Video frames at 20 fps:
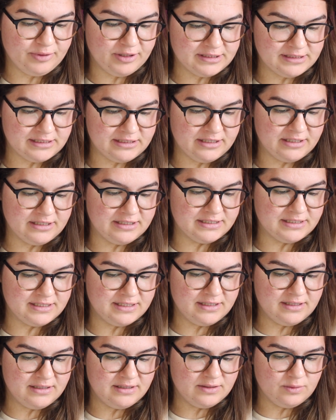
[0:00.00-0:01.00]
prisoners.
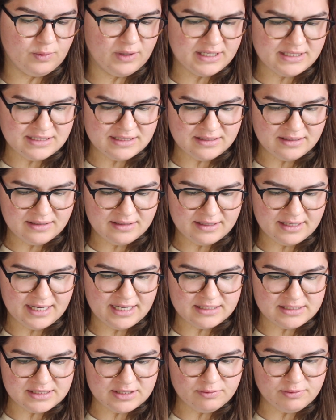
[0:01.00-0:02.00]
What?
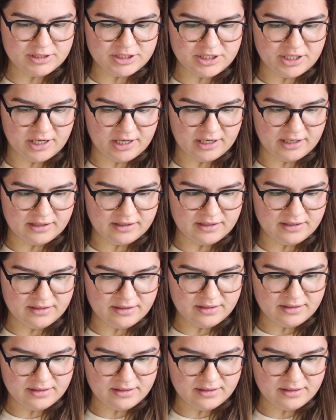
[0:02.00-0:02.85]
It's the return.